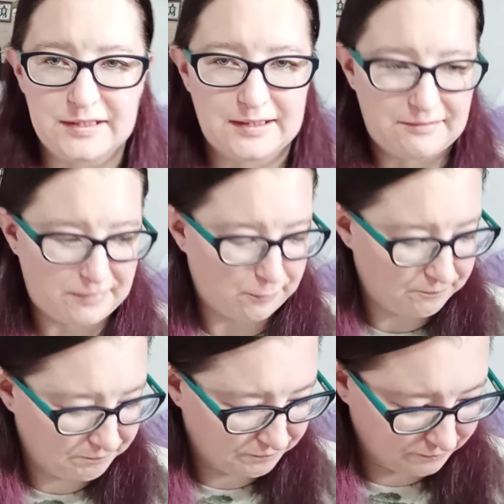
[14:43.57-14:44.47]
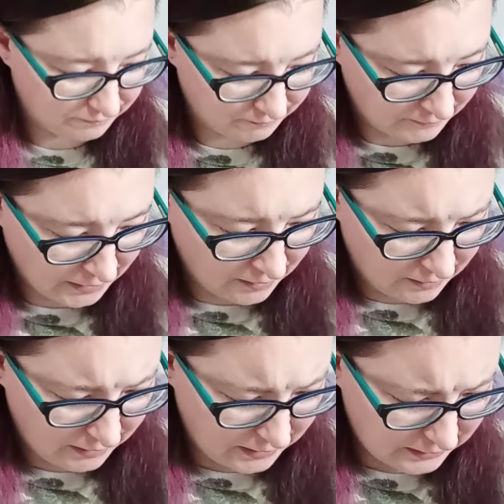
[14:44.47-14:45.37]
that fell.
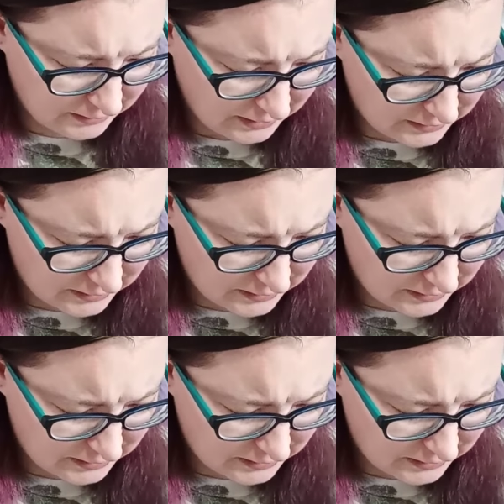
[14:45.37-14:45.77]
Yeah, that's